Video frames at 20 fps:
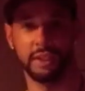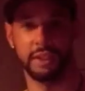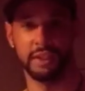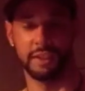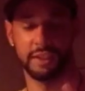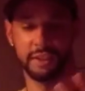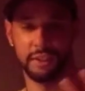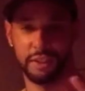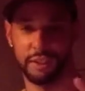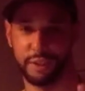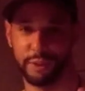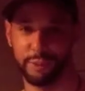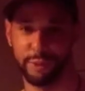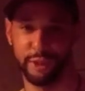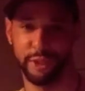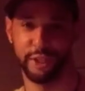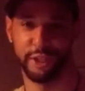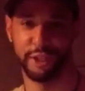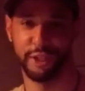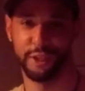And there
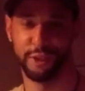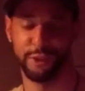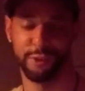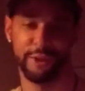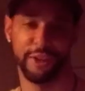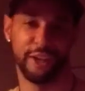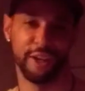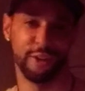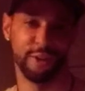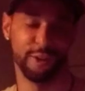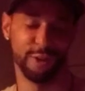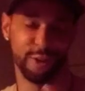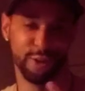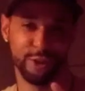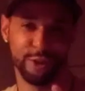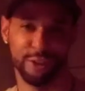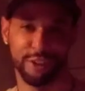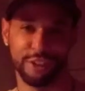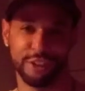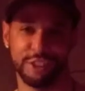we go. Now, of
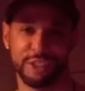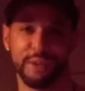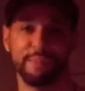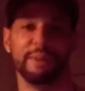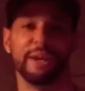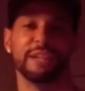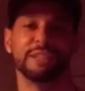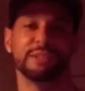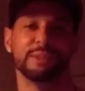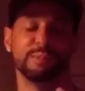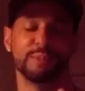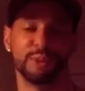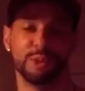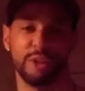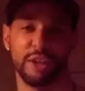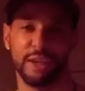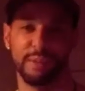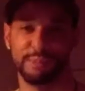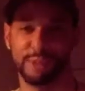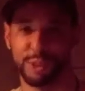course, I'm not
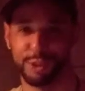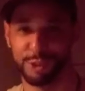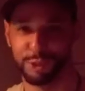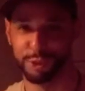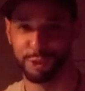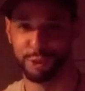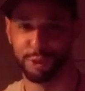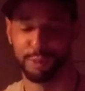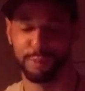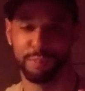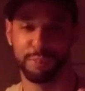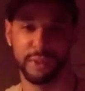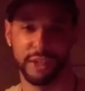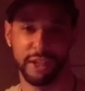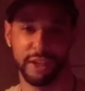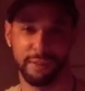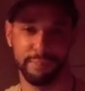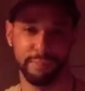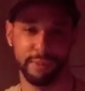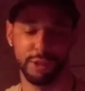subscribed to Google
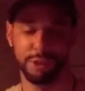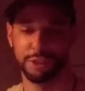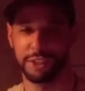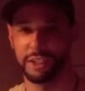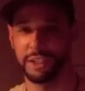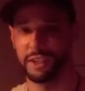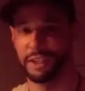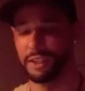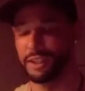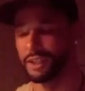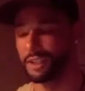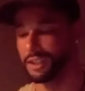Play Music.